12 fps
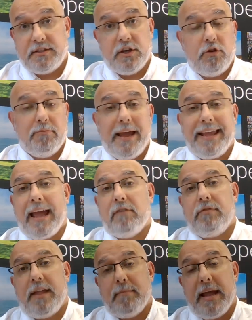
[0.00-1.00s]
So they may
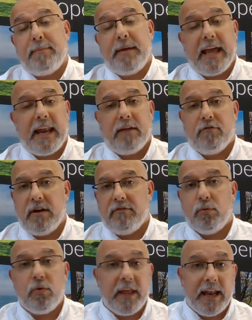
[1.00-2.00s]
be getting rid of
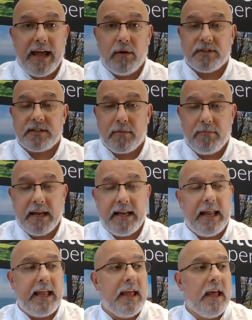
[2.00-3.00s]
all the allowance
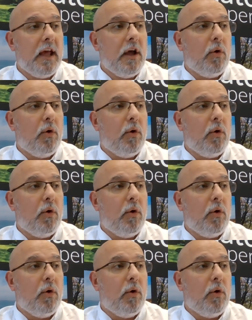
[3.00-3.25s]
completely,